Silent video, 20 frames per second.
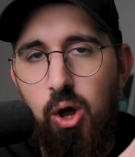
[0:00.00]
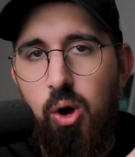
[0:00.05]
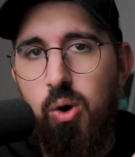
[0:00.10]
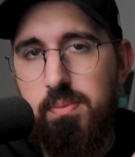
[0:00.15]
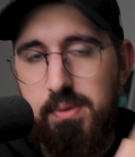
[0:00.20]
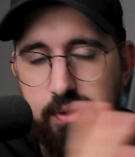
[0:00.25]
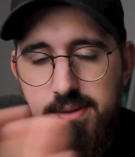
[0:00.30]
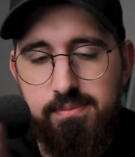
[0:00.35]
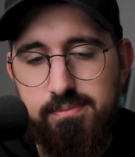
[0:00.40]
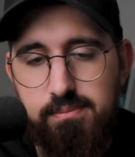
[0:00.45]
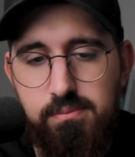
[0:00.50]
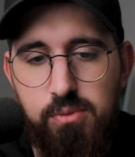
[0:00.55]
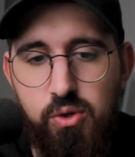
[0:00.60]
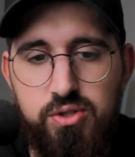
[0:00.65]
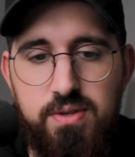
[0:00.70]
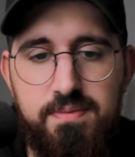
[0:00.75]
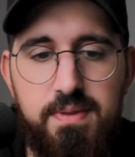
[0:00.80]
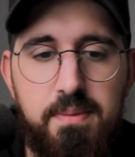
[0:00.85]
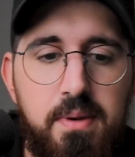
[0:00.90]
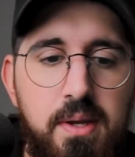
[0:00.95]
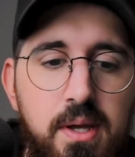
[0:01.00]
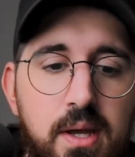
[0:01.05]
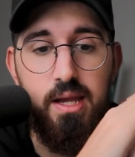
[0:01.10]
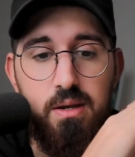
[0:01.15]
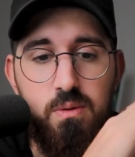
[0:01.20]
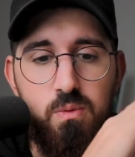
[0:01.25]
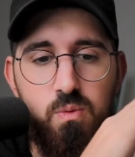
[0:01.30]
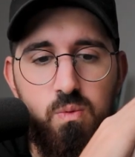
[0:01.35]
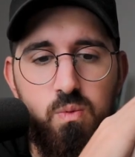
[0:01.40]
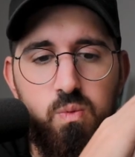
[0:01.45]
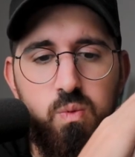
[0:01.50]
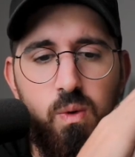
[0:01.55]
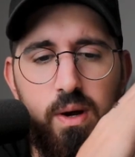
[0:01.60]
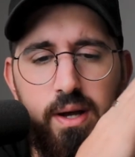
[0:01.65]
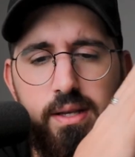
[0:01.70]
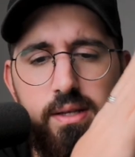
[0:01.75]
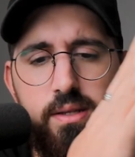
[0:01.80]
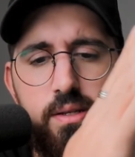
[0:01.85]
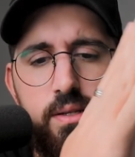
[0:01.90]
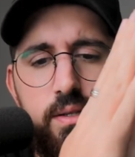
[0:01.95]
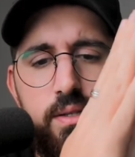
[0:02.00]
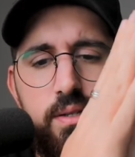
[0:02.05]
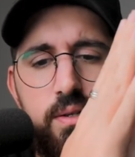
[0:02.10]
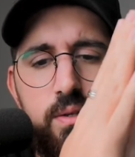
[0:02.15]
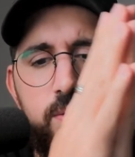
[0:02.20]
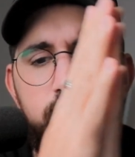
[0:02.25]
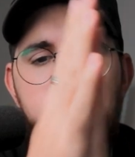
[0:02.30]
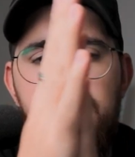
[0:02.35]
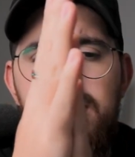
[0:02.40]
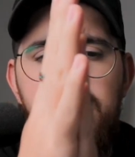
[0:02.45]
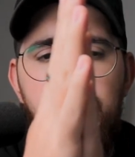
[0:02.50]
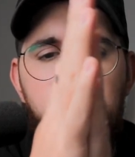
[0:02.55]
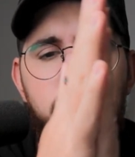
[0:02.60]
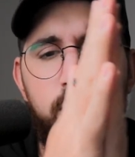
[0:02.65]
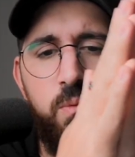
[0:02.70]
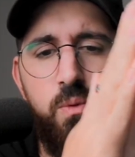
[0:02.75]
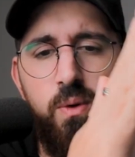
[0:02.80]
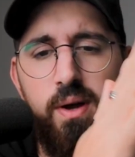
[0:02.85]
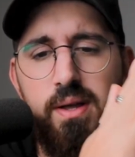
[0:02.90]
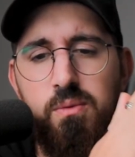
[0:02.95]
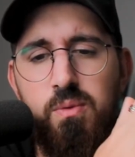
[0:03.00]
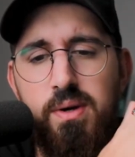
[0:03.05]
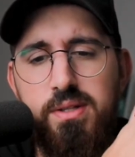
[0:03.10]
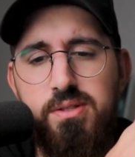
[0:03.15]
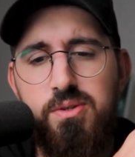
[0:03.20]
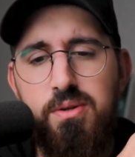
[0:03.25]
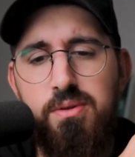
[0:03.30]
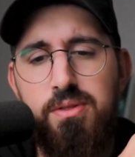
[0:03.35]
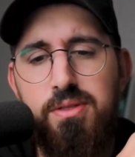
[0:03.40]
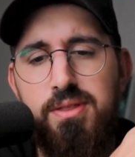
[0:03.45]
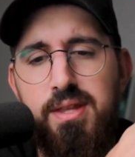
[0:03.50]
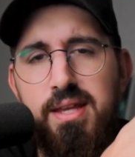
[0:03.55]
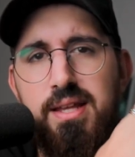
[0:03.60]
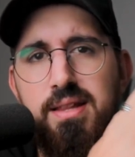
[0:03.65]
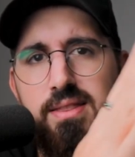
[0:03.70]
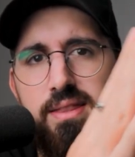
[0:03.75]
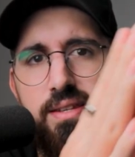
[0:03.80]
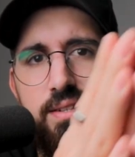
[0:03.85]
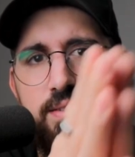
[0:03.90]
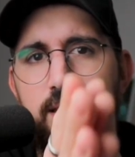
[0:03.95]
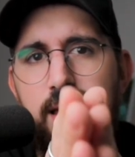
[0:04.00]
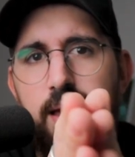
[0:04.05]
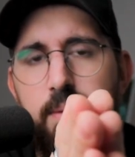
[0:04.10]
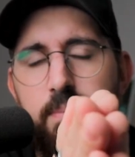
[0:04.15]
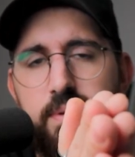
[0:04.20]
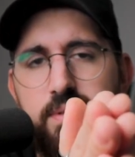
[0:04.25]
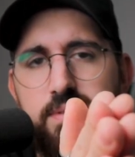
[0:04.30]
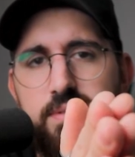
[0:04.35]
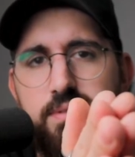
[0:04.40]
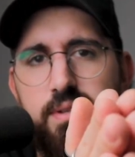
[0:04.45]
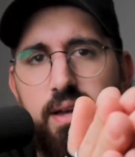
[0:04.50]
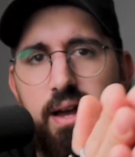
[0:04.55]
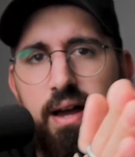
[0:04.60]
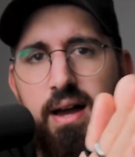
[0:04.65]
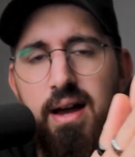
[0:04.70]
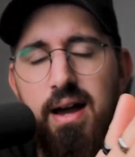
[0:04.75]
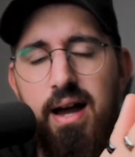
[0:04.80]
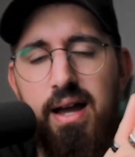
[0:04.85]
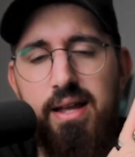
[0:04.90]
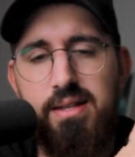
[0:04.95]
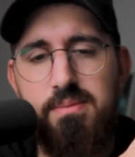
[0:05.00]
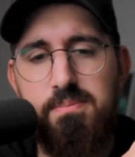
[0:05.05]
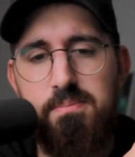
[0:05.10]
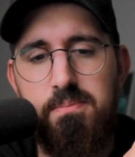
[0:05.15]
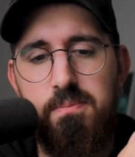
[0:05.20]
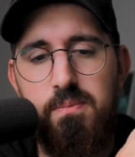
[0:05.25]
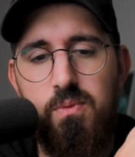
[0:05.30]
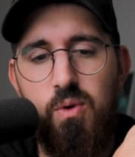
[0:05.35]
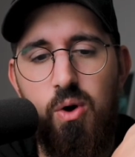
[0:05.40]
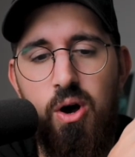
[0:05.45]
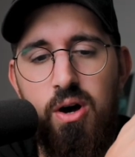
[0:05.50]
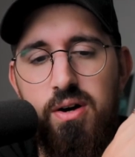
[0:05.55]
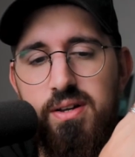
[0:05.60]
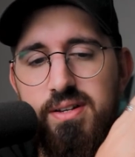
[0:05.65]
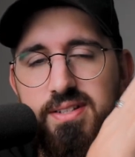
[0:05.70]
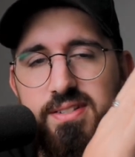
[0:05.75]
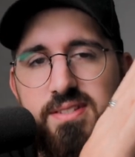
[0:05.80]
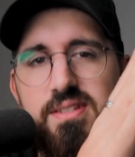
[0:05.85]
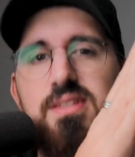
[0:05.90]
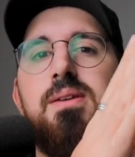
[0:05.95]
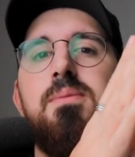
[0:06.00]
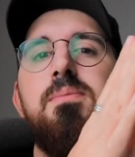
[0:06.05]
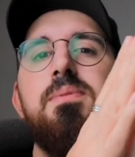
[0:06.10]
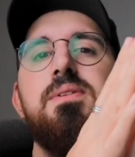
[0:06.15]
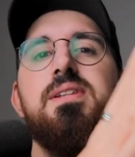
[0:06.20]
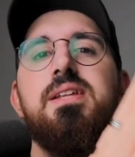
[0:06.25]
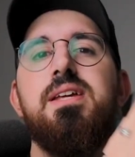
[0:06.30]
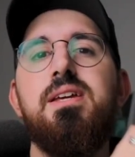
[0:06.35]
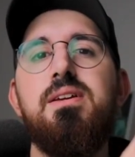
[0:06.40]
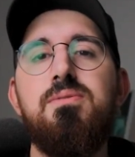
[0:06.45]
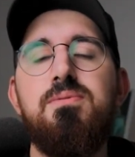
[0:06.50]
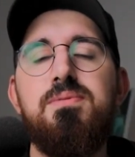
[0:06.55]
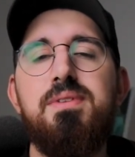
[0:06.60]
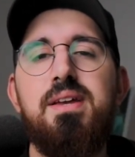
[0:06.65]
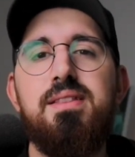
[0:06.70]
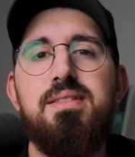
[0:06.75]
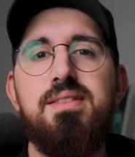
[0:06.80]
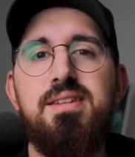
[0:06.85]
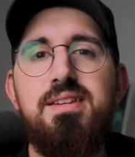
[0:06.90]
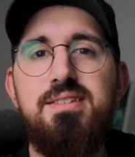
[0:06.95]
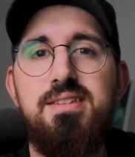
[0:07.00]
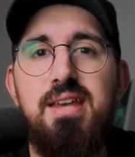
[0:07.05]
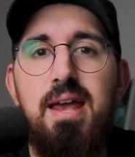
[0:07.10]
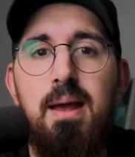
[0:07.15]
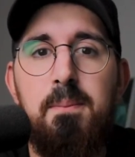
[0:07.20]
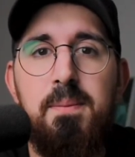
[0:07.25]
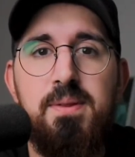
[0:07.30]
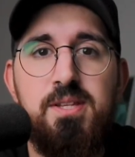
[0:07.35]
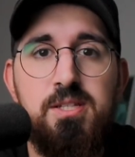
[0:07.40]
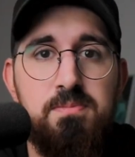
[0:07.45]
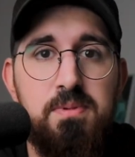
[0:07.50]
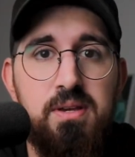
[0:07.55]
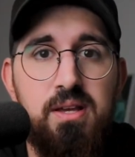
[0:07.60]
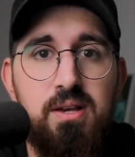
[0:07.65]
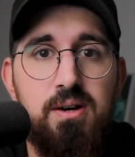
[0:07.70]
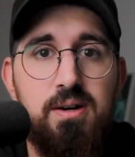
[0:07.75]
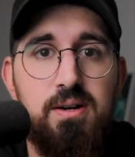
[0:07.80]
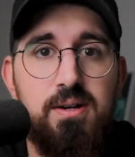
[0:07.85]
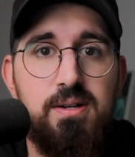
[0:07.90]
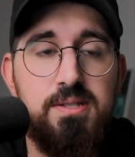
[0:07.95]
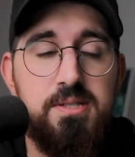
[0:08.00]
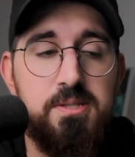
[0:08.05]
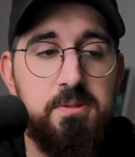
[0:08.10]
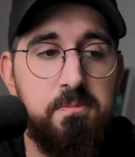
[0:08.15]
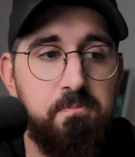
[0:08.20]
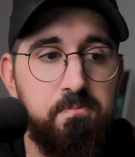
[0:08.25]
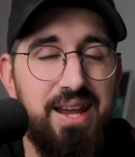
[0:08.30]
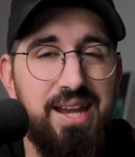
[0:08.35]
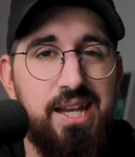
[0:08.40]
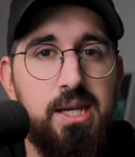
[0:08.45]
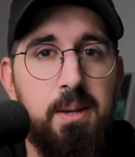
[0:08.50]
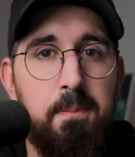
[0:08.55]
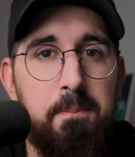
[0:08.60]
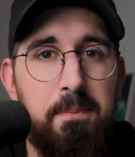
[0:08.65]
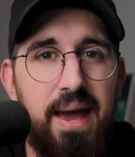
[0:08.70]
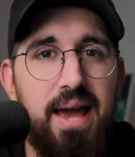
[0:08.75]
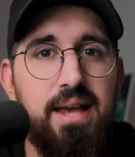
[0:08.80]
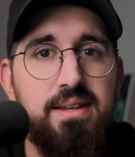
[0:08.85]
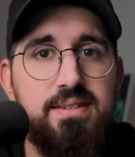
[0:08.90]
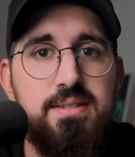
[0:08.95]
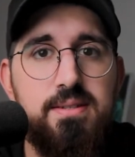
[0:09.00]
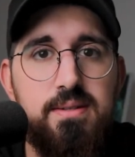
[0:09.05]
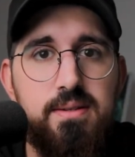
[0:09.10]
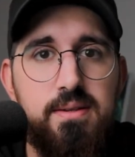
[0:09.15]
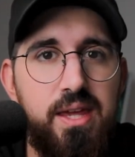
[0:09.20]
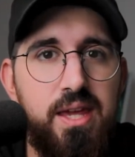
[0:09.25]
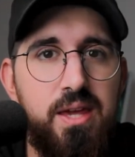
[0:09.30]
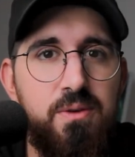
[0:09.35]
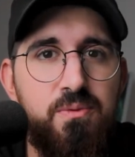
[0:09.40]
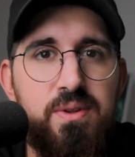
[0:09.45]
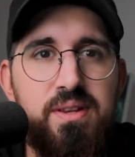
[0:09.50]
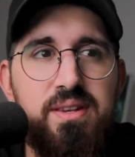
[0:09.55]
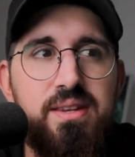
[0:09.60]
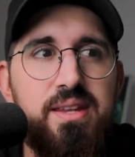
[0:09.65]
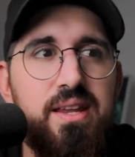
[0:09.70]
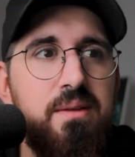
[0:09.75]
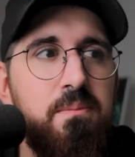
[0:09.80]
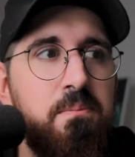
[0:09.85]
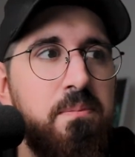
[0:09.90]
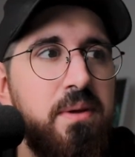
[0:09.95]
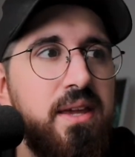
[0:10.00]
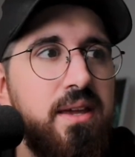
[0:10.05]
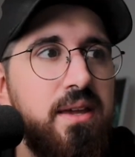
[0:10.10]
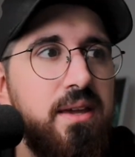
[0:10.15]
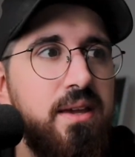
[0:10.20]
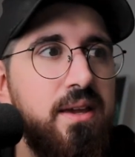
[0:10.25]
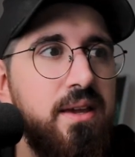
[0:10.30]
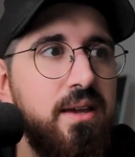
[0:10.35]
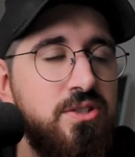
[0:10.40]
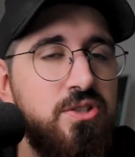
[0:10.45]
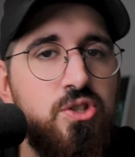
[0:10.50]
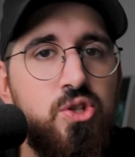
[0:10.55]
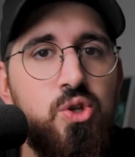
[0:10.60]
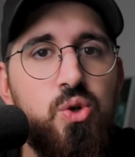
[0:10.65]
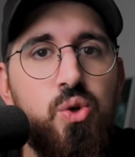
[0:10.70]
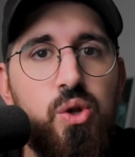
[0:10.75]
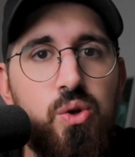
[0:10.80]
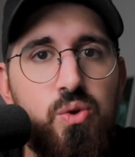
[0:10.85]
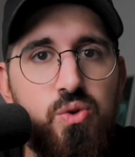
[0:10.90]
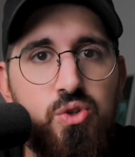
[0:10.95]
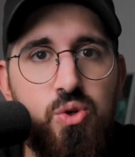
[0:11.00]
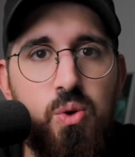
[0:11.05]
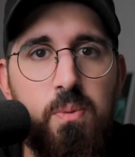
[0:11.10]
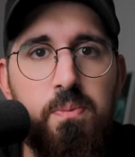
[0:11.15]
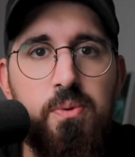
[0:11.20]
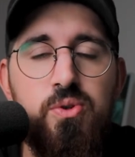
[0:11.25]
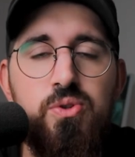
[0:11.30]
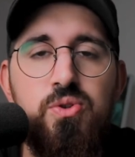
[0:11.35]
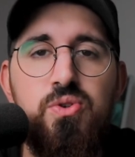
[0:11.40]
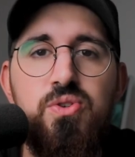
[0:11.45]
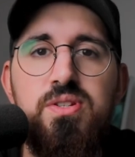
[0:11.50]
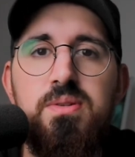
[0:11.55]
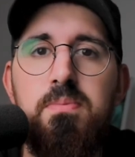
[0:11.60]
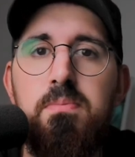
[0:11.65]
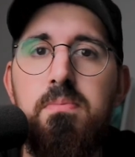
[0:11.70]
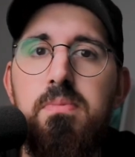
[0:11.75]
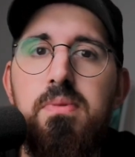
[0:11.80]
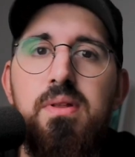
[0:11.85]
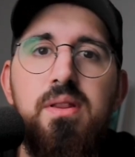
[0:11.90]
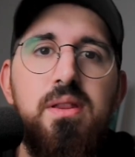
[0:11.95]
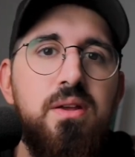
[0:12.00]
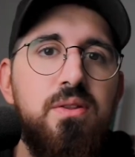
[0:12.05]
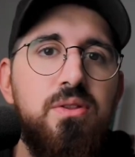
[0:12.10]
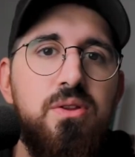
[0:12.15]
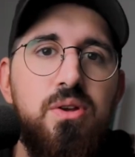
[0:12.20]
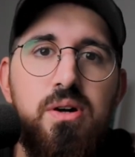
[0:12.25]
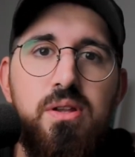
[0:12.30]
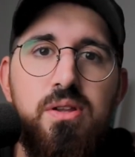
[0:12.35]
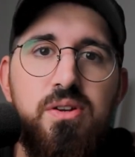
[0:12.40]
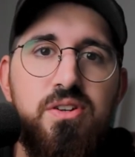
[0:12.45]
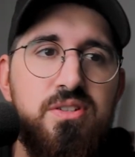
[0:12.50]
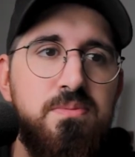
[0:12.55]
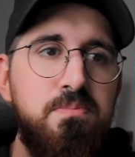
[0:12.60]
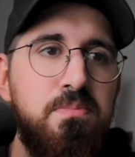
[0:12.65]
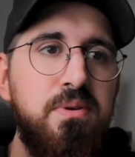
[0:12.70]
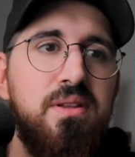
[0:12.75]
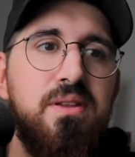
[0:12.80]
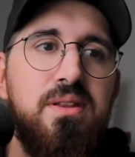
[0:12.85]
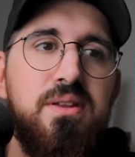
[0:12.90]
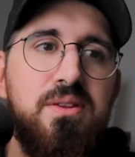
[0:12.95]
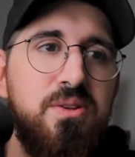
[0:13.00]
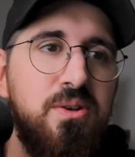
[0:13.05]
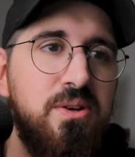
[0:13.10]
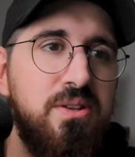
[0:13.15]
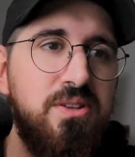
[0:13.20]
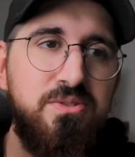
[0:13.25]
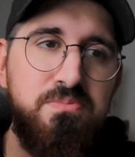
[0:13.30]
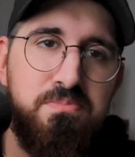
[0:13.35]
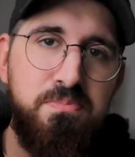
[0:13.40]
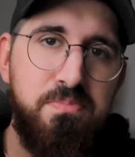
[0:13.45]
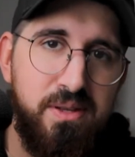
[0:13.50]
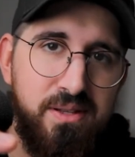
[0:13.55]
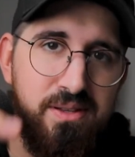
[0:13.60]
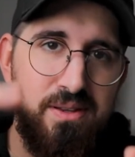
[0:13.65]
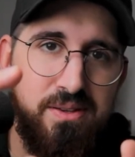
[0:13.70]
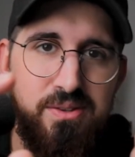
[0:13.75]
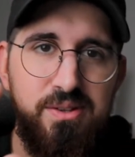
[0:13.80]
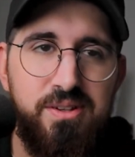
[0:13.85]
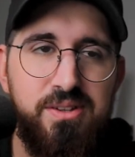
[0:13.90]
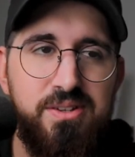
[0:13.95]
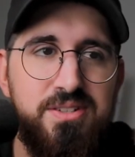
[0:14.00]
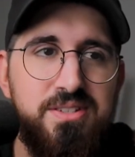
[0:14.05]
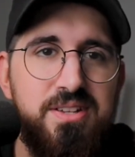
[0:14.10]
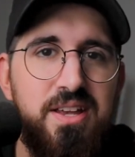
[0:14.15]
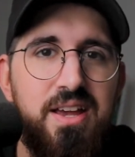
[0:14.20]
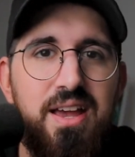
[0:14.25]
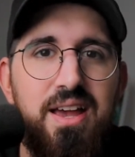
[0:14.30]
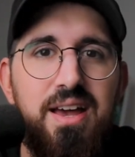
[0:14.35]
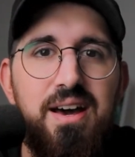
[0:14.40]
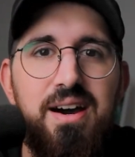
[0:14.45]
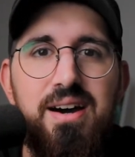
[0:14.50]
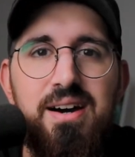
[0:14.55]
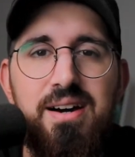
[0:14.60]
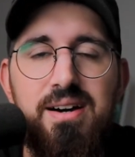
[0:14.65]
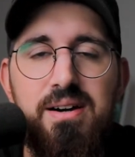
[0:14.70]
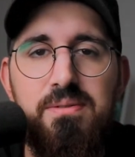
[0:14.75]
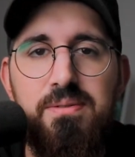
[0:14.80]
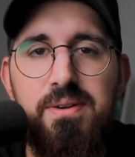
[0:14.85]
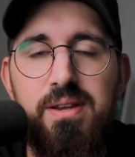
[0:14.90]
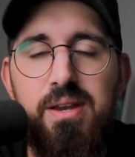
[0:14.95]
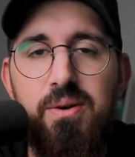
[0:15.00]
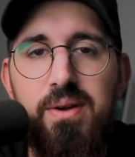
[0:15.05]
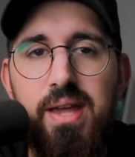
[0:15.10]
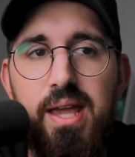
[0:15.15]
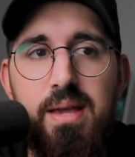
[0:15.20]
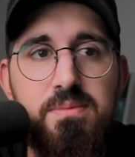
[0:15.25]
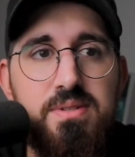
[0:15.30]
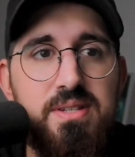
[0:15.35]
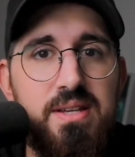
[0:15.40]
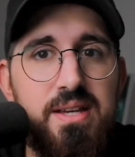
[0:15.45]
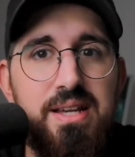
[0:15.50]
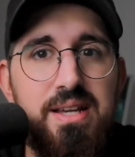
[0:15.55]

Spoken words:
all, but most of them. And why do you think this happens? I honestly believe that this happens because in the past, even the big studios who produced $1 million, billion dollars video games